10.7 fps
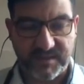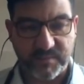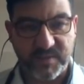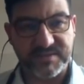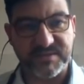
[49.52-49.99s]

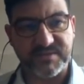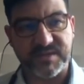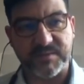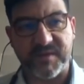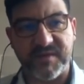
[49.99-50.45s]
want to
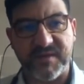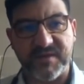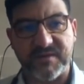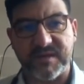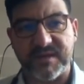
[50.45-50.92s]
share with
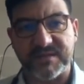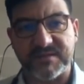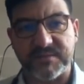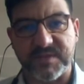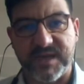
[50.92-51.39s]
you is
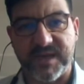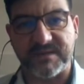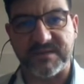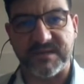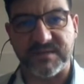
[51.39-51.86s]

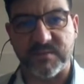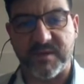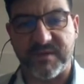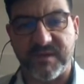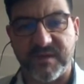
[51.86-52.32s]
related
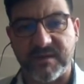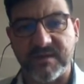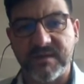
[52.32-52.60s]
with the